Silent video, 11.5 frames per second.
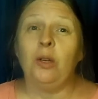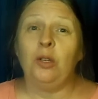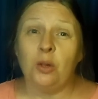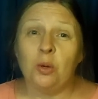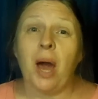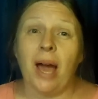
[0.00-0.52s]

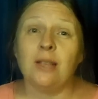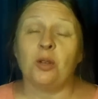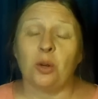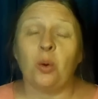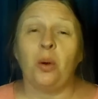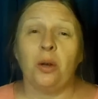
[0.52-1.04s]
you guys
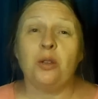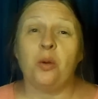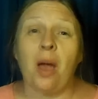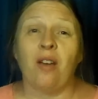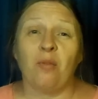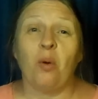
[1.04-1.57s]
are going to
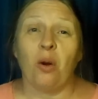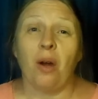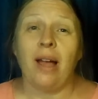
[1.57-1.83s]
have more